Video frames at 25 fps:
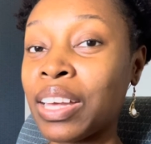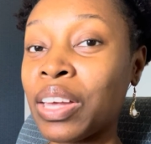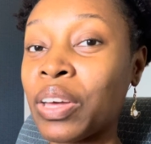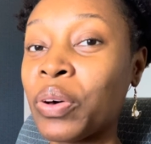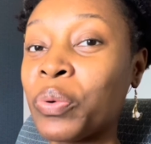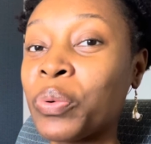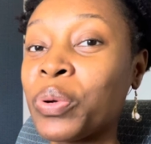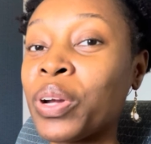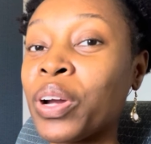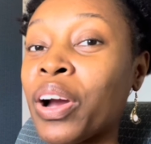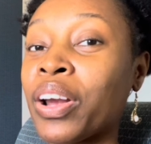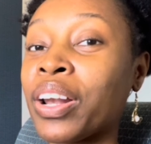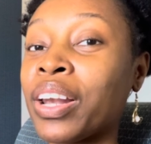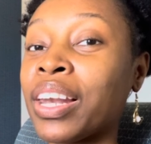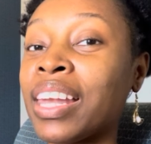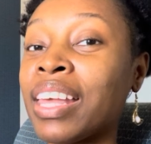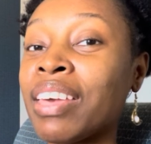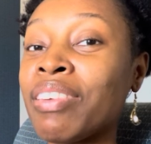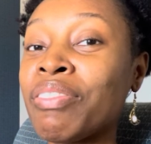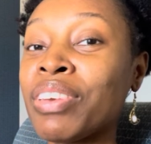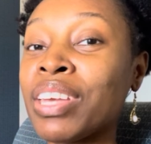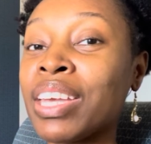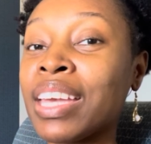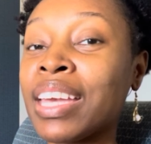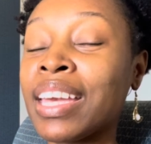We are
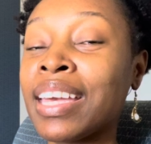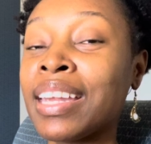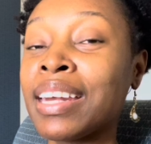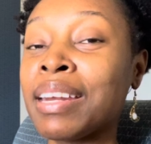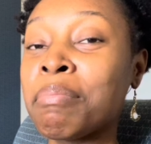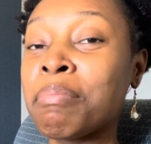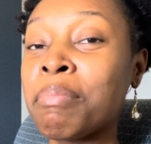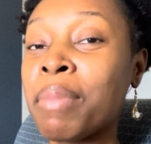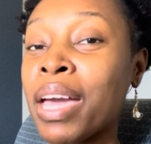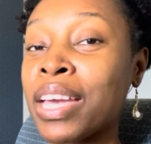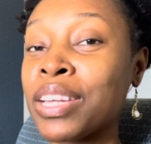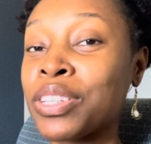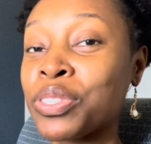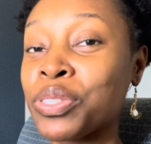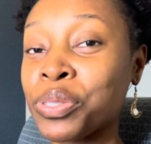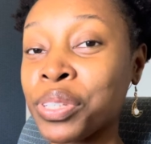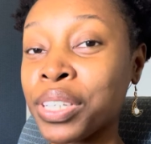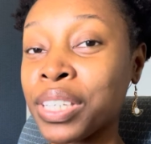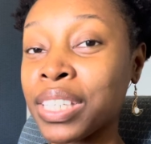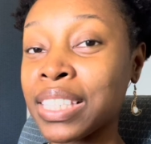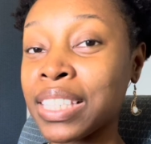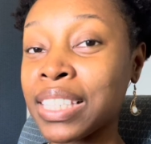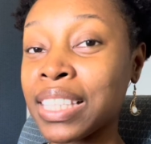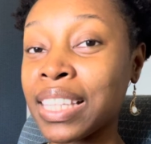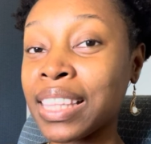living in a
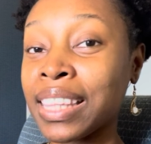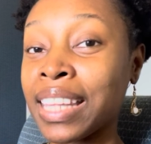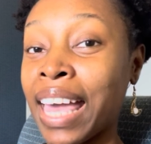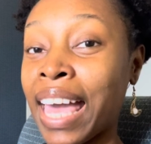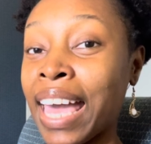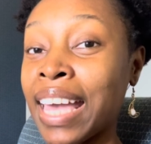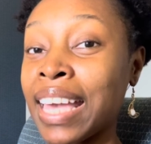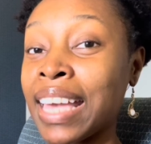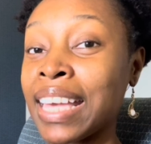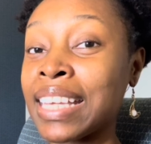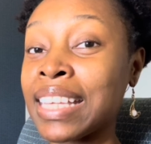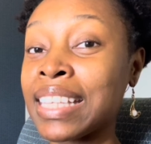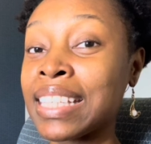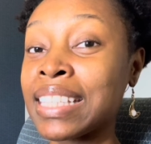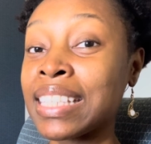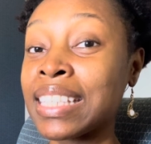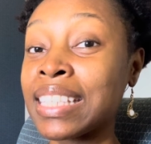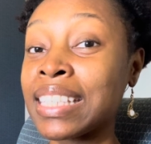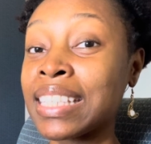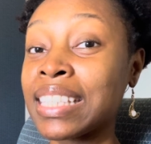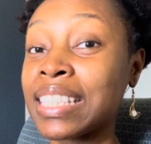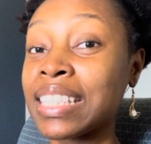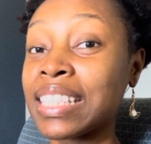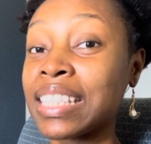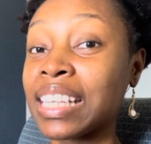matrix that is
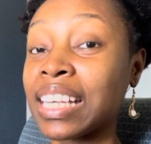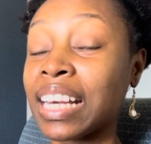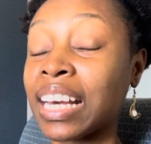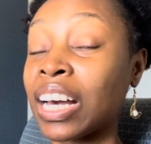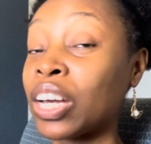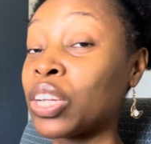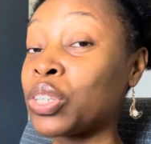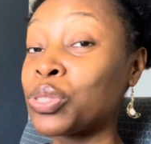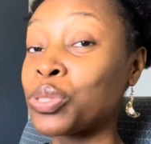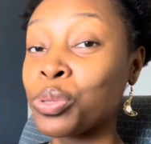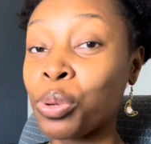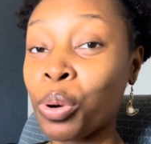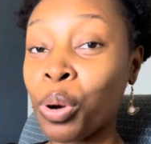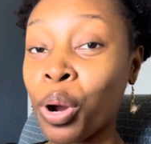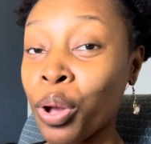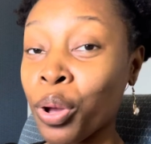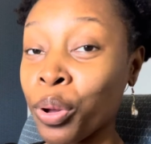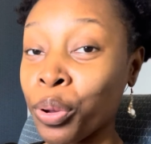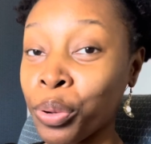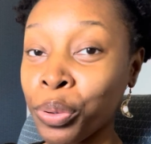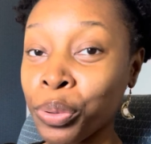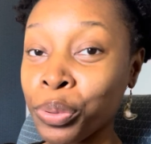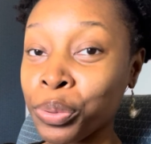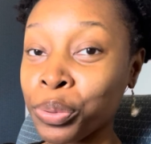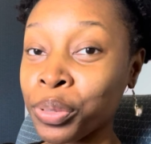
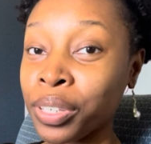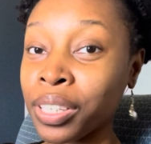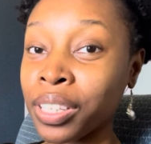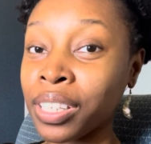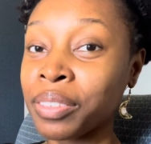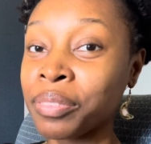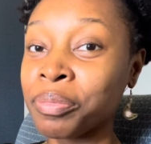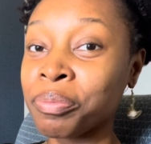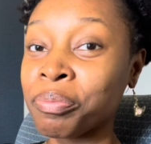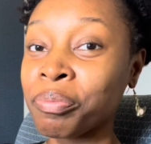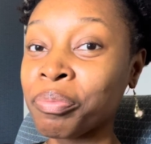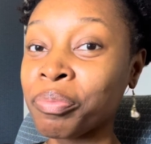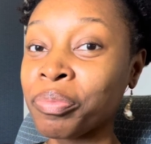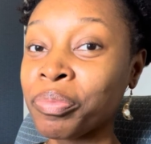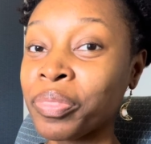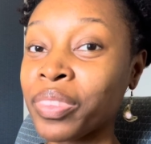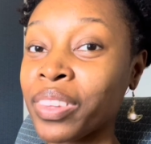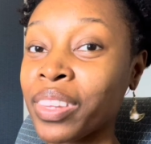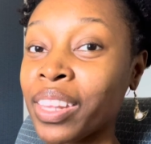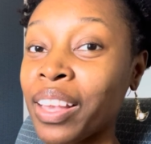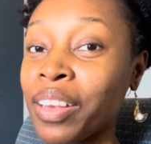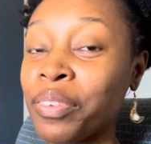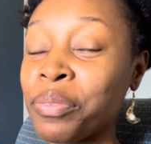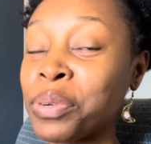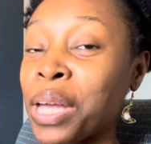controlled.
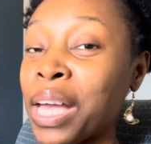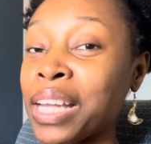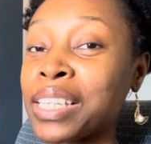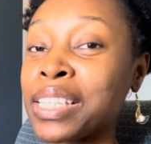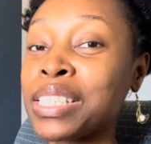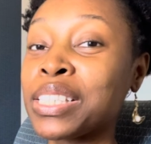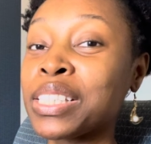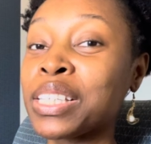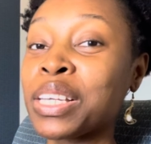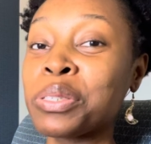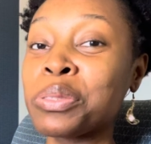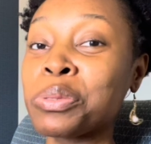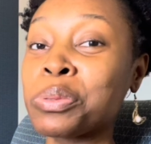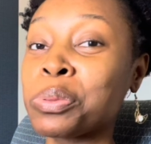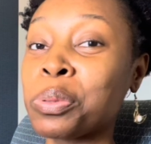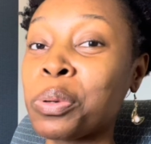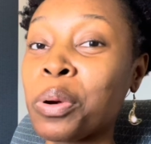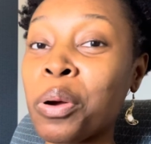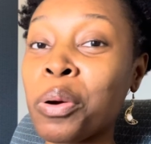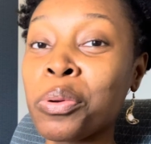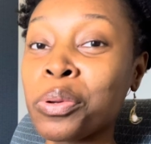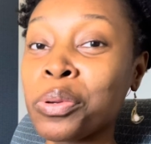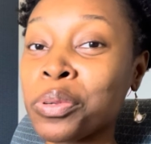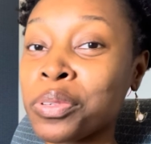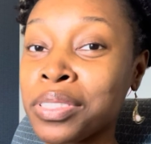We got these
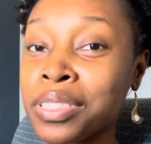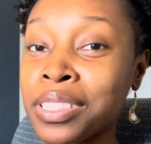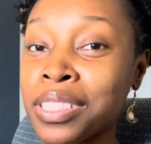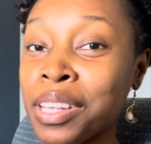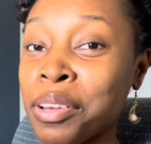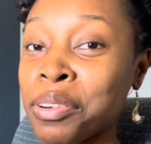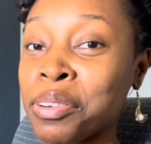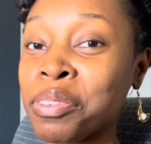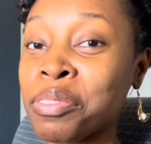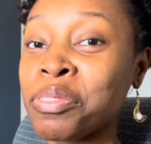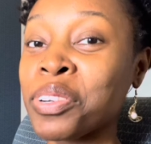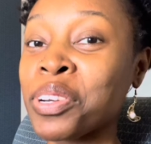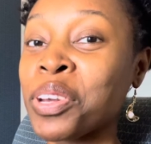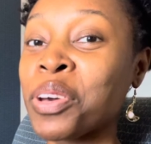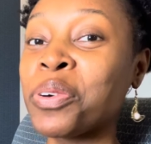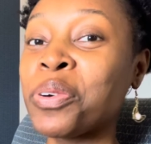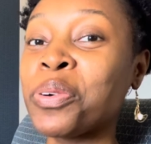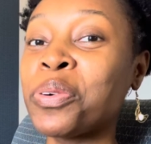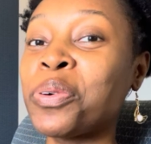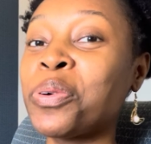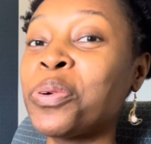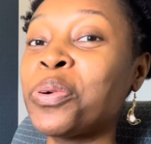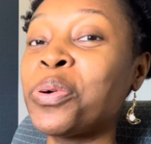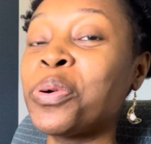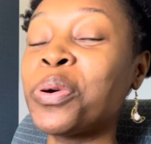controllers. Don't even know
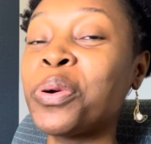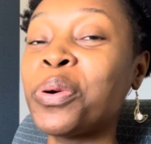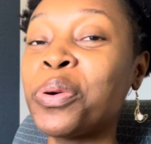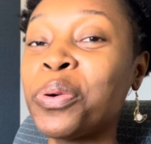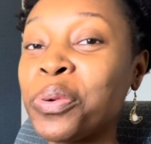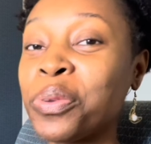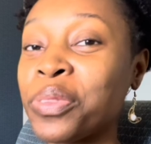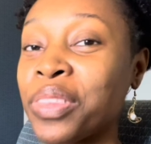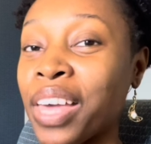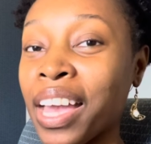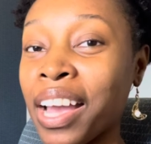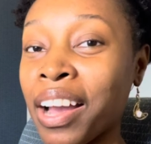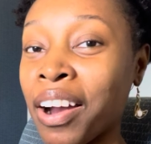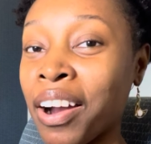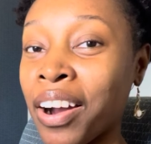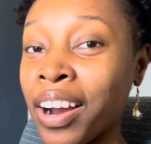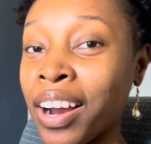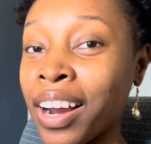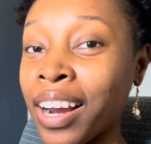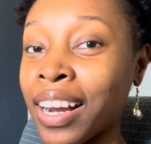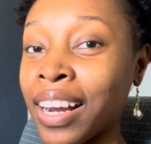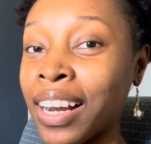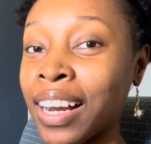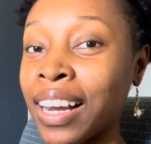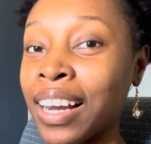who they
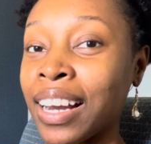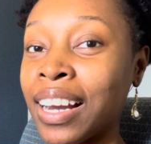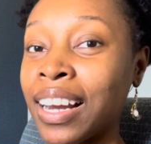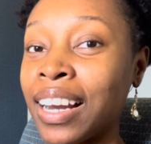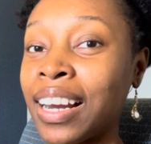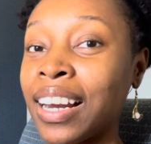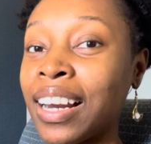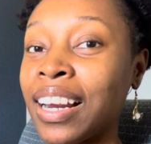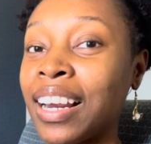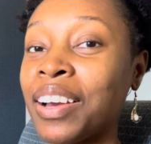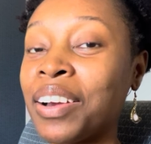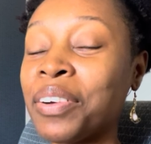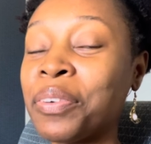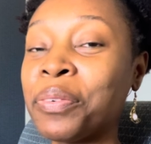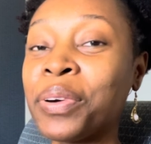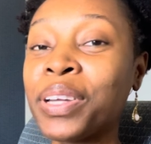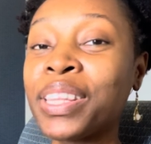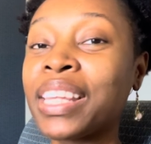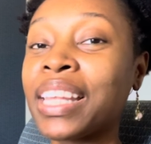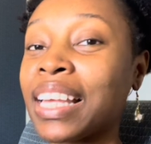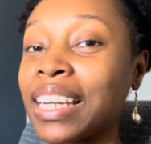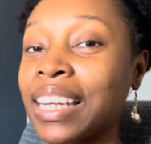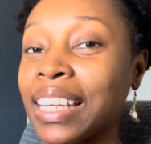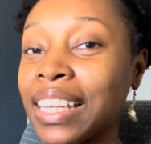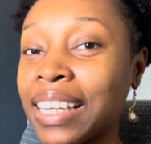are, what
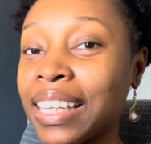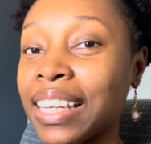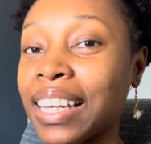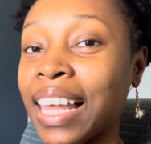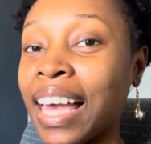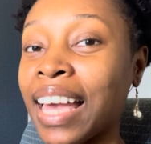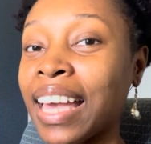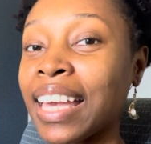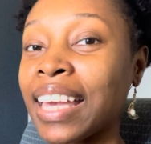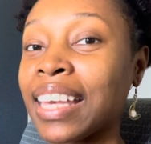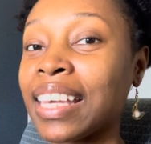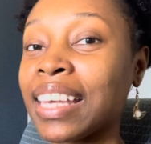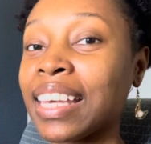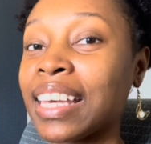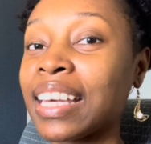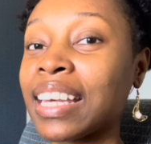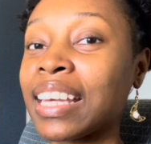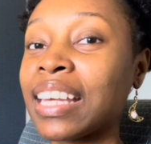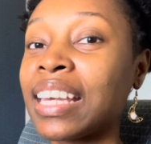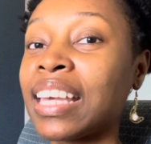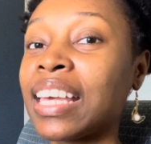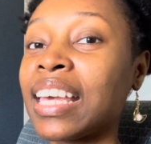they look like.